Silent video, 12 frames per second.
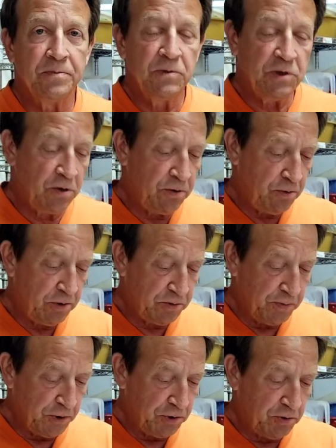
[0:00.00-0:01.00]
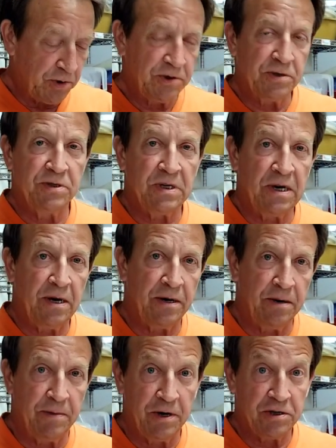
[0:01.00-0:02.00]
So there was a bunch of questions on how
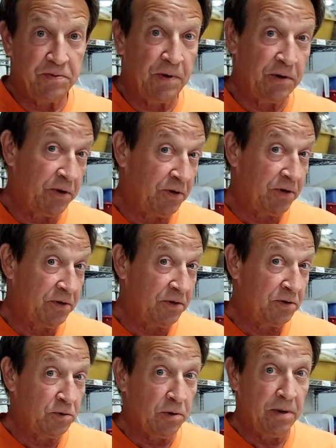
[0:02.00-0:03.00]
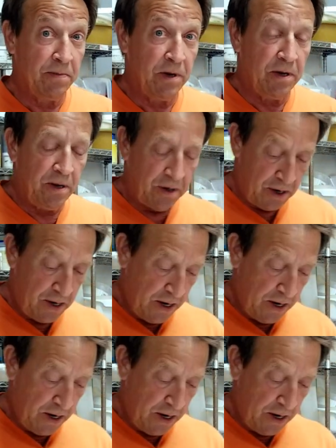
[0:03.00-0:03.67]
do you make a spout that doesn't dribble.